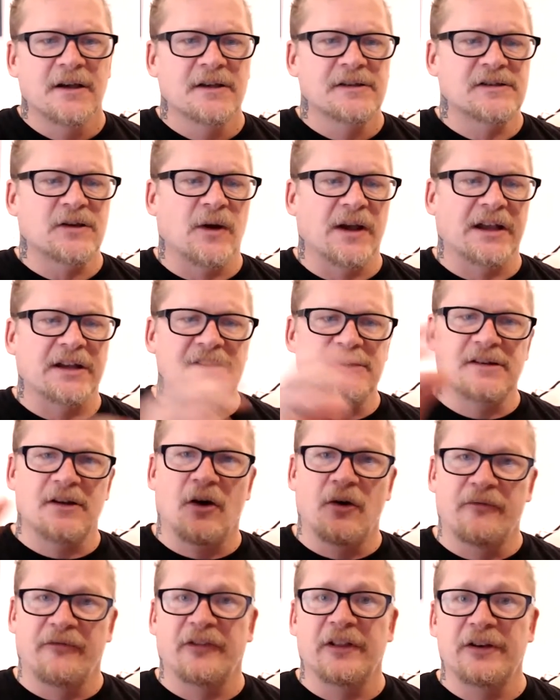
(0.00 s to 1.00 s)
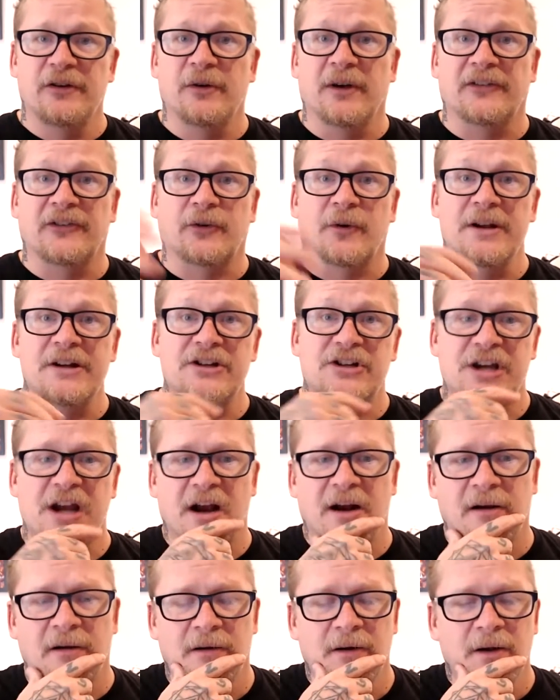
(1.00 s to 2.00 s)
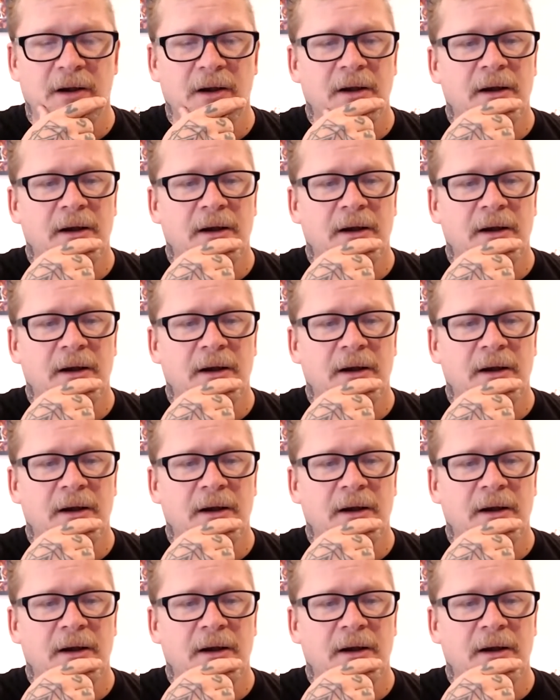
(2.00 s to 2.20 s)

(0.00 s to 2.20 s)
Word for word: so I can hopefully do a screen share